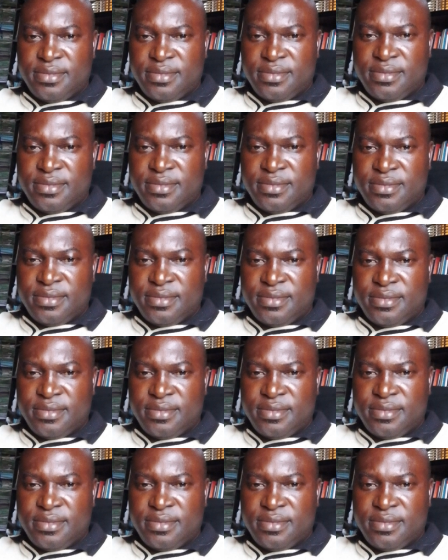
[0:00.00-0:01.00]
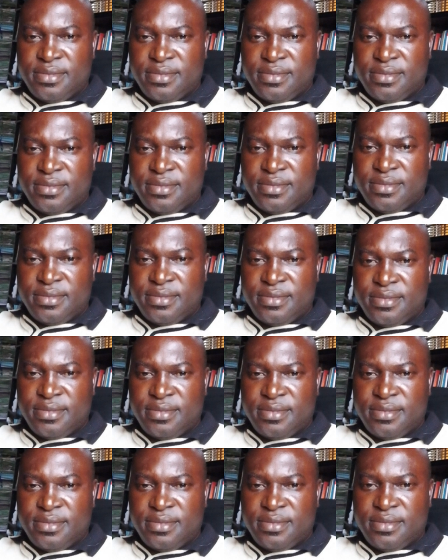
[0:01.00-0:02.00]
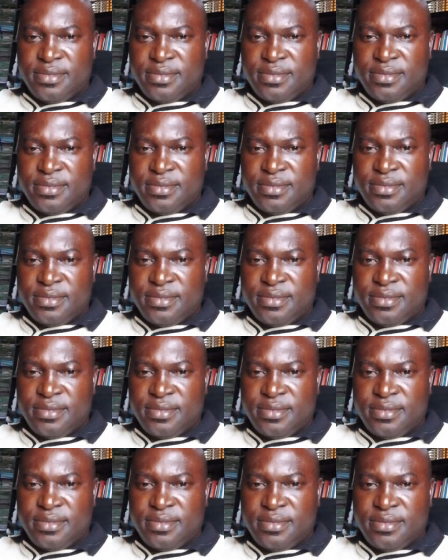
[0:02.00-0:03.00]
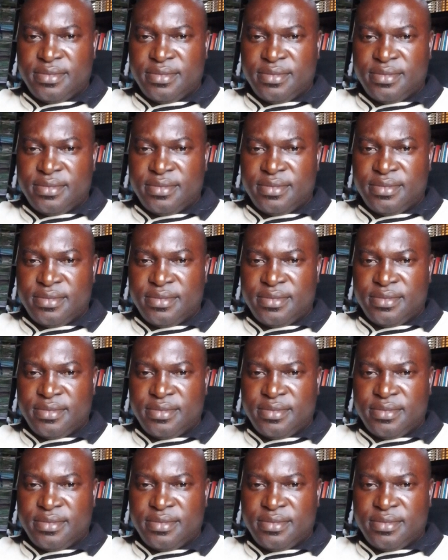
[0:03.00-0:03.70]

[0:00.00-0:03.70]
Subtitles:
No words are spoken by the person on screen.